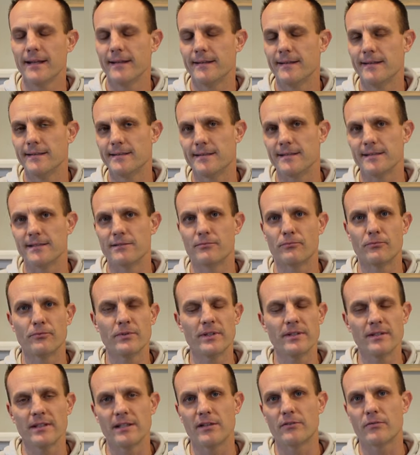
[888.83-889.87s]
This is
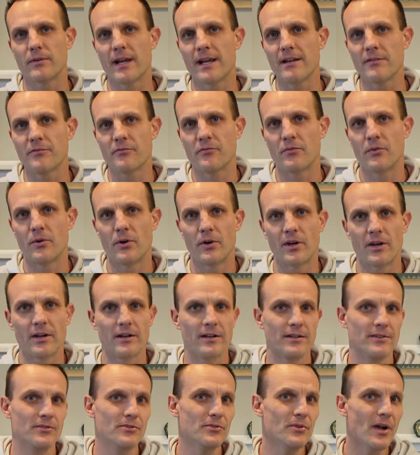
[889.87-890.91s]
really great
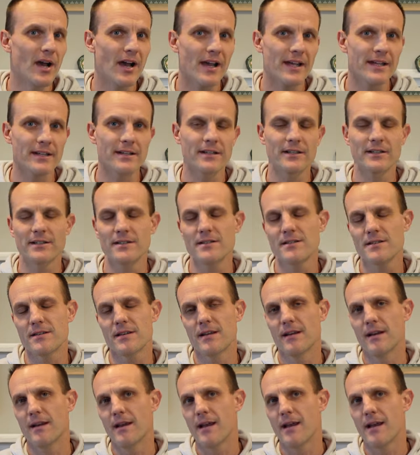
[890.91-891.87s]
for new hikers,